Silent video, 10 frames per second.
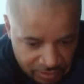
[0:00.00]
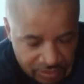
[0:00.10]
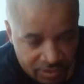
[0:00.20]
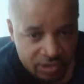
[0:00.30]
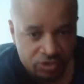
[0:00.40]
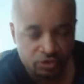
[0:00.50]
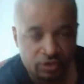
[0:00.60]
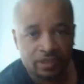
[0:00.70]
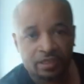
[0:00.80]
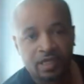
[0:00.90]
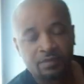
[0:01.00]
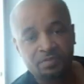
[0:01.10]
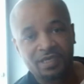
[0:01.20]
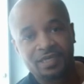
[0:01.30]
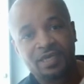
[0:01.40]
See, Jordan had
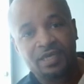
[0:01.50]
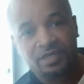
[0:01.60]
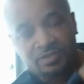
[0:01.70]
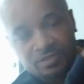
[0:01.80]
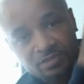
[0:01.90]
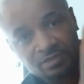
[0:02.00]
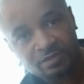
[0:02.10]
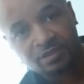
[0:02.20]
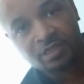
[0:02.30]
big hands a